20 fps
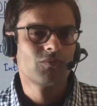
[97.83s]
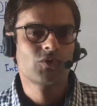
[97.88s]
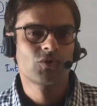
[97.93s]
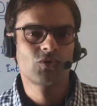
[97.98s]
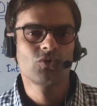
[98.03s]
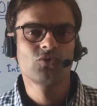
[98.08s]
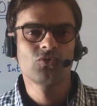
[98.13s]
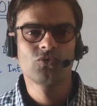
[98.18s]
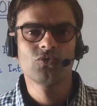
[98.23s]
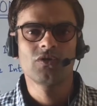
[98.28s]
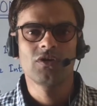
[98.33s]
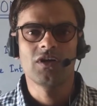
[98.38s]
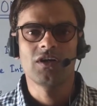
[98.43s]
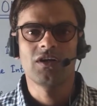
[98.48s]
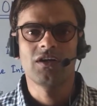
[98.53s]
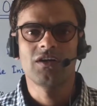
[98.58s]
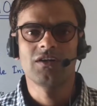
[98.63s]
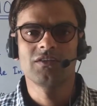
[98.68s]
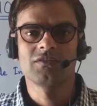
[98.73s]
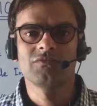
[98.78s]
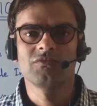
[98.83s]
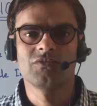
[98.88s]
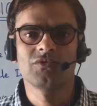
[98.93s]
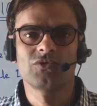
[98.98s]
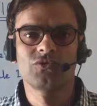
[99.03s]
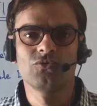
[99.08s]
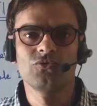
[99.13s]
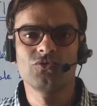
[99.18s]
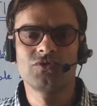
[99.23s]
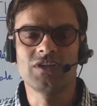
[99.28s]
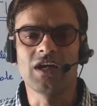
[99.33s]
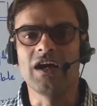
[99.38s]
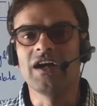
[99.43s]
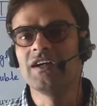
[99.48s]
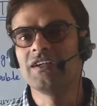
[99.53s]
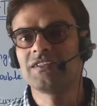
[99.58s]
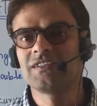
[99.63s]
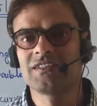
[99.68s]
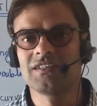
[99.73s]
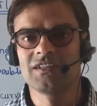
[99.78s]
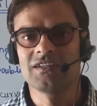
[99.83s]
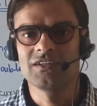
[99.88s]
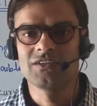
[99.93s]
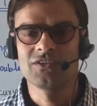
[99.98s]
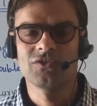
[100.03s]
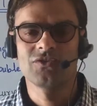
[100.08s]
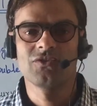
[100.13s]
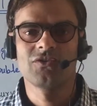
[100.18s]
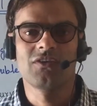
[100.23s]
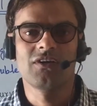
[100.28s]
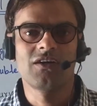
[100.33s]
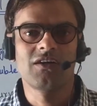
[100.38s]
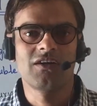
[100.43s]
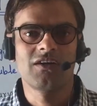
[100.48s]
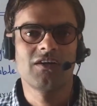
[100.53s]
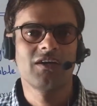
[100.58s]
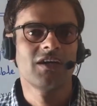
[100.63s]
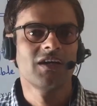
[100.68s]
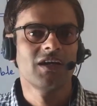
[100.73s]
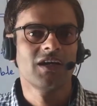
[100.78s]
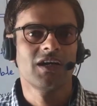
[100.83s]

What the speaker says: Two giants, are